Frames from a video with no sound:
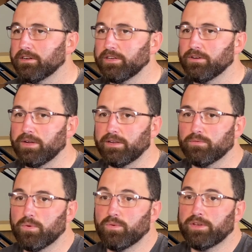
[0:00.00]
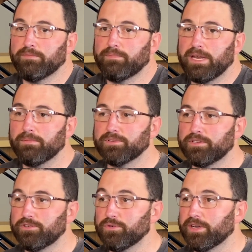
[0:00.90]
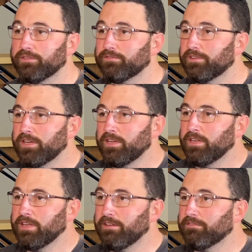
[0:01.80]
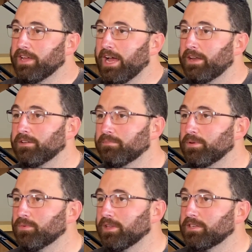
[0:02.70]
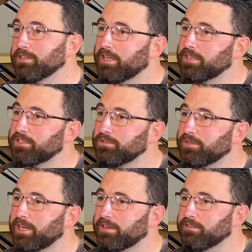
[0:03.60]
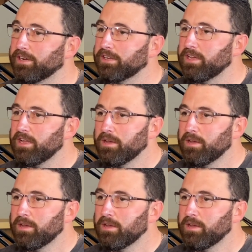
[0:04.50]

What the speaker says: and we wouldn't have been able to do it if they hadn't been willing to let us do that, right?